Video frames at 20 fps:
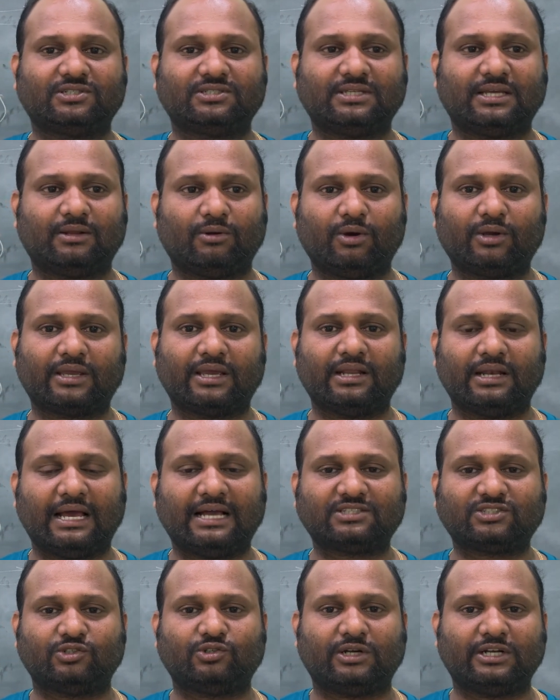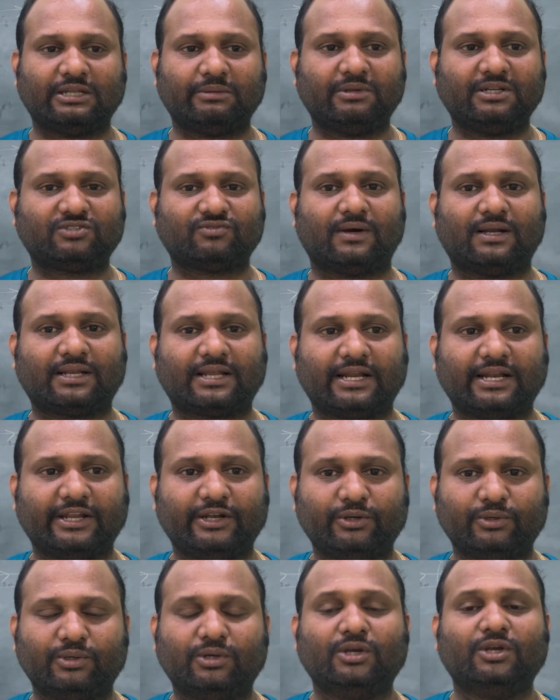sir. Okay, last 20 minutes, what can I
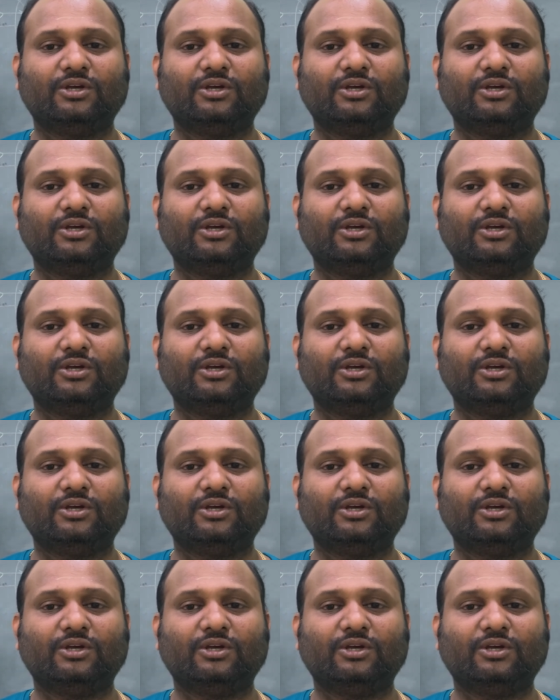do?